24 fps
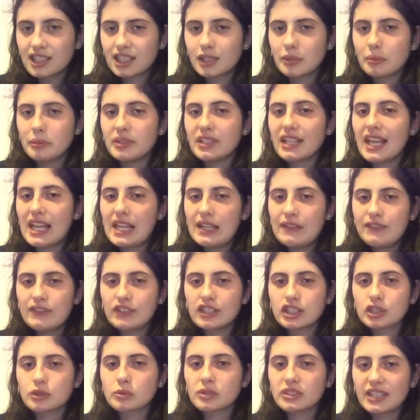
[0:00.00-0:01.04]
The
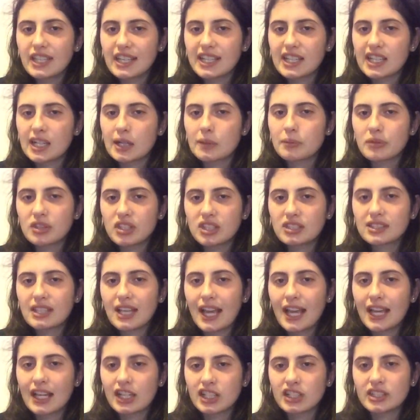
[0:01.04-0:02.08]
behaviors would take up the
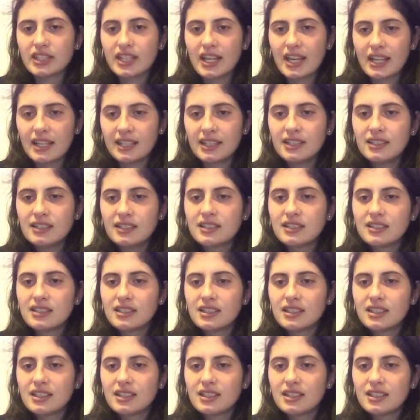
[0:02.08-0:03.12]
entire day.
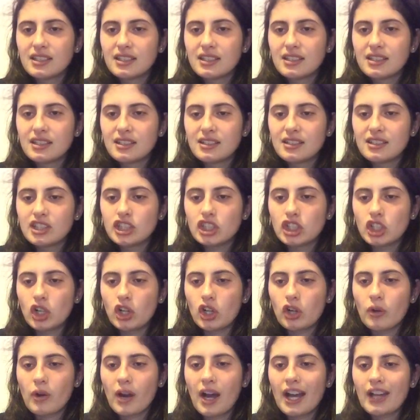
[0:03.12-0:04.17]

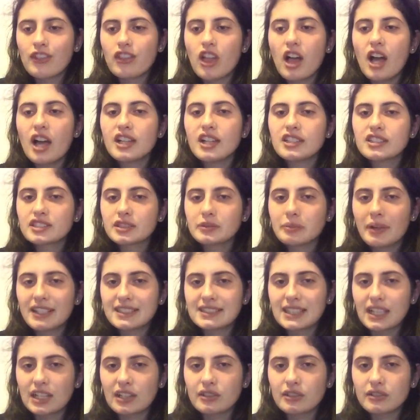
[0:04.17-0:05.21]
I lost
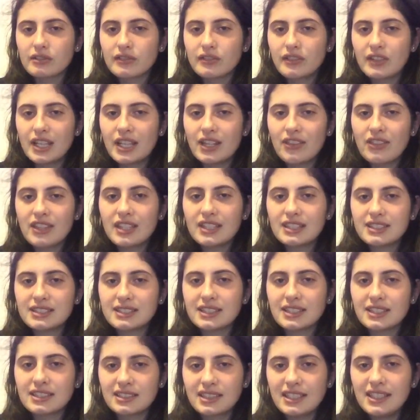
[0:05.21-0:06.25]
myself in this
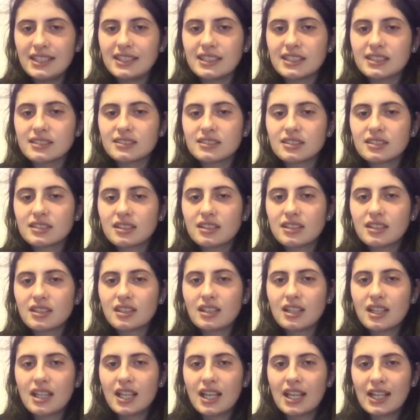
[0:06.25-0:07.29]
disease,
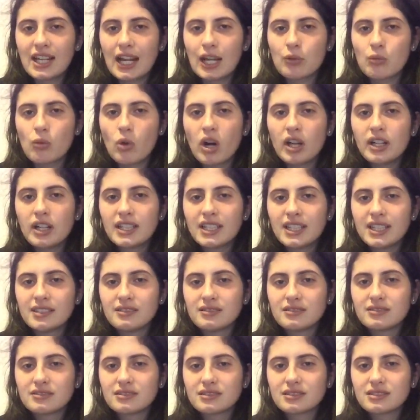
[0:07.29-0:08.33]
and I wanted
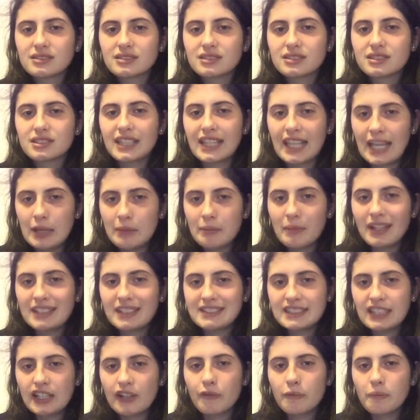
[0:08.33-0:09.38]
to get
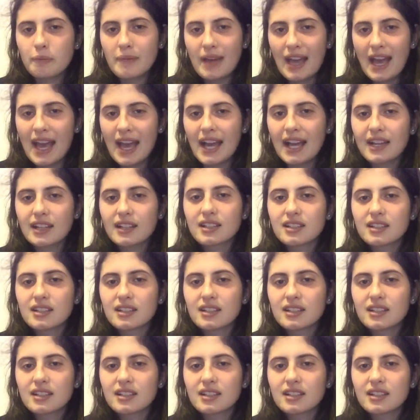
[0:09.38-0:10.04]
myself back.